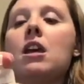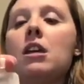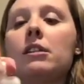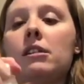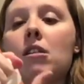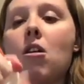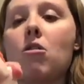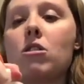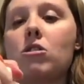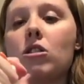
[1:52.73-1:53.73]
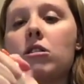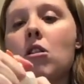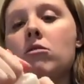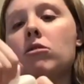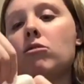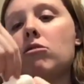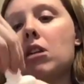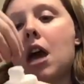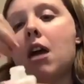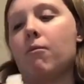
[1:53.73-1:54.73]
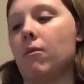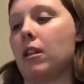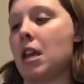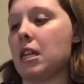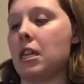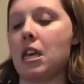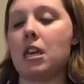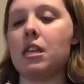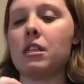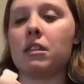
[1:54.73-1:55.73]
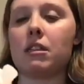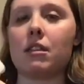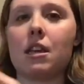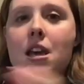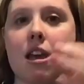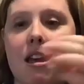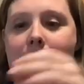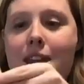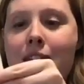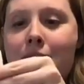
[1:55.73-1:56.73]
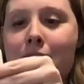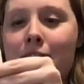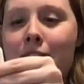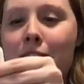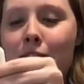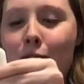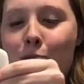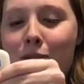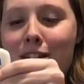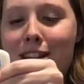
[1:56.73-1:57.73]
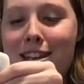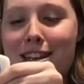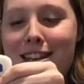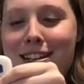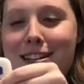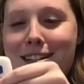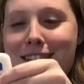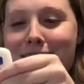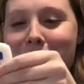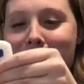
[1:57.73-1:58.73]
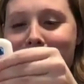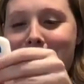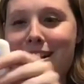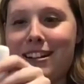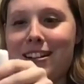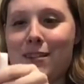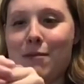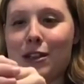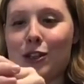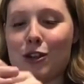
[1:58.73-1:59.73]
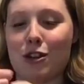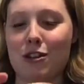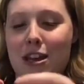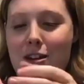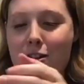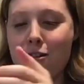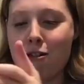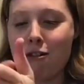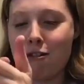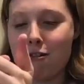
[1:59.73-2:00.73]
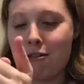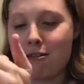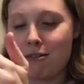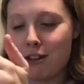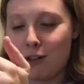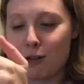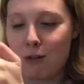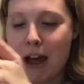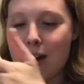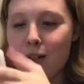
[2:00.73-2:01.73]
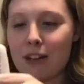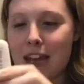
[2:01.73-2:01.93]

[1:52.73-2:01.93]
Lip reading: So you just unscrew the cap like this and dump it in. Make sure you get all the glue out